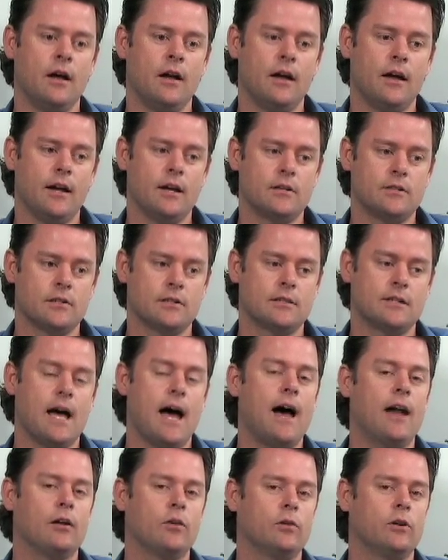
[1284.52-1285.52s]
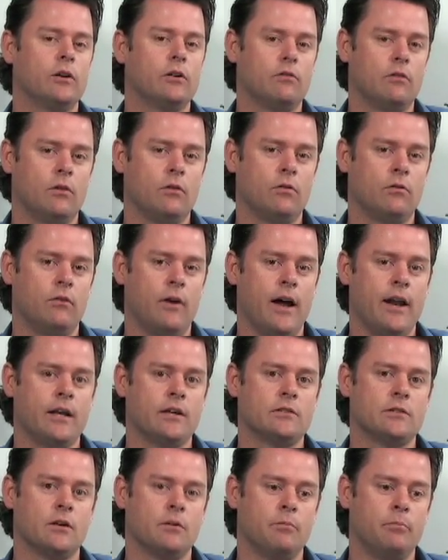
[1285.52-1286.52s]
is to start looking at
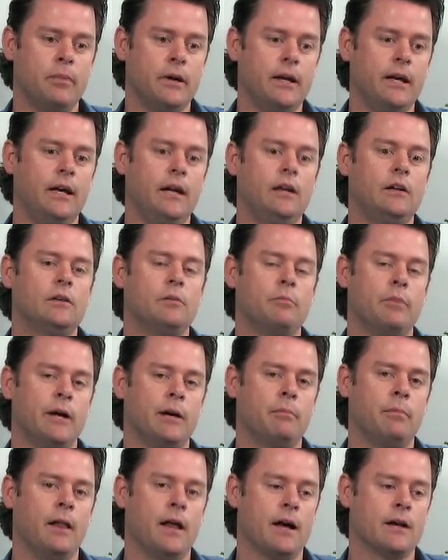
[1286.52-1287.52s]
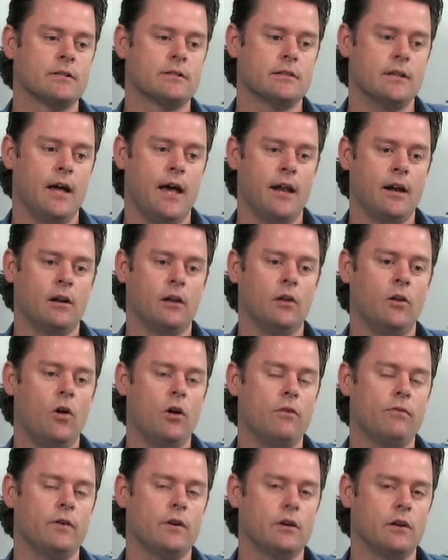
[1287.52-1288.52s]
ratings at B to B plus, and a lot
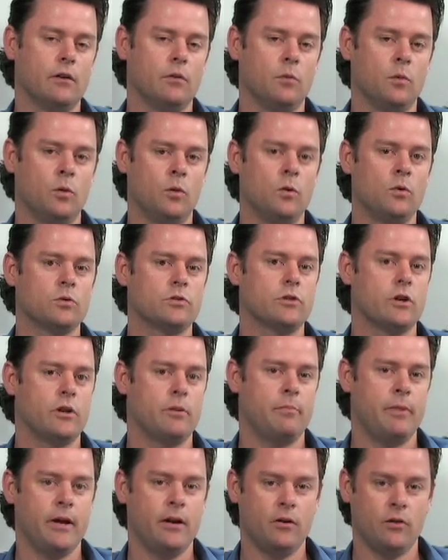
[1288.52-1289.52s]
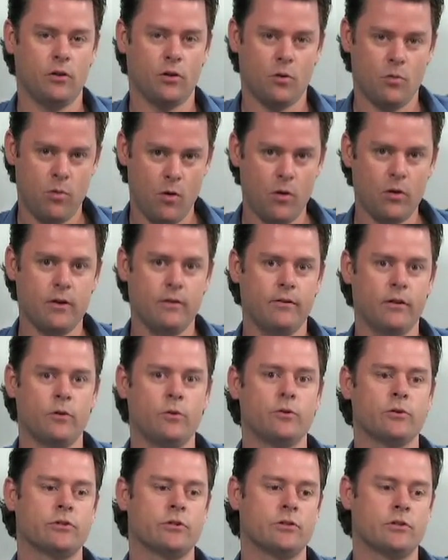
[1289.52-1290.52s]
of it will also depend on the quality of the
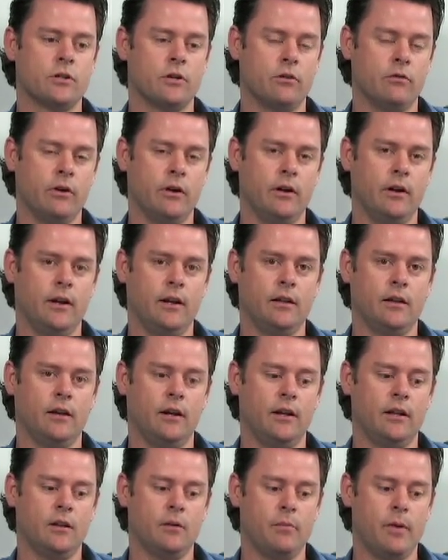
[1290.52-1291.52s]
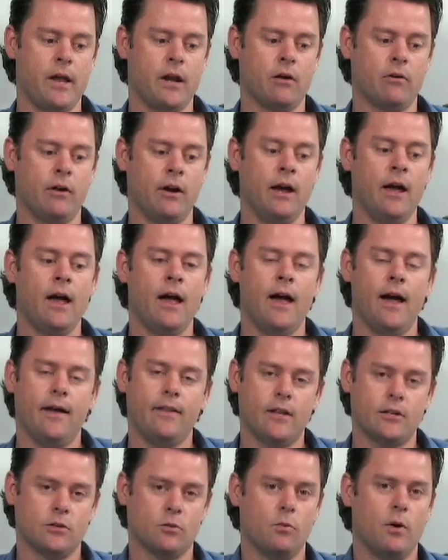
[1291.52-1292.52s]
horses that are in the pedigree. And
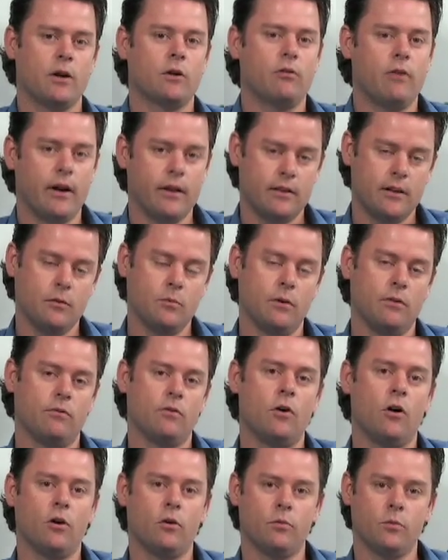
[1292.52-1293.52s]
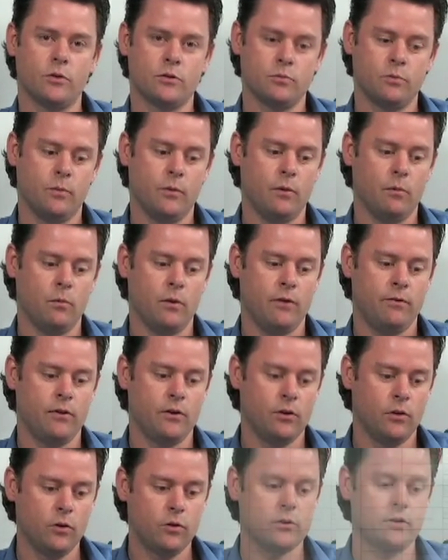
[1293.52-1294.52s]
that's the one great thing we've got, was if you
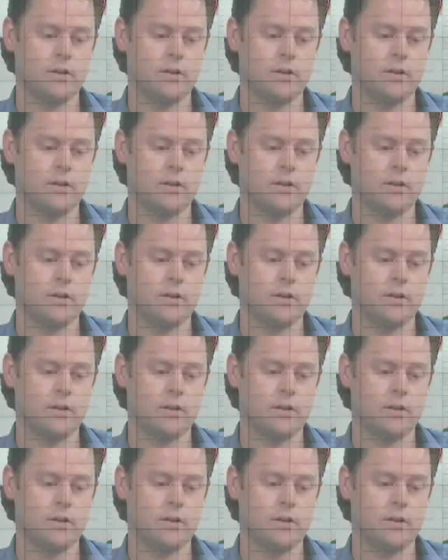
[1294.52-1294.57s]
look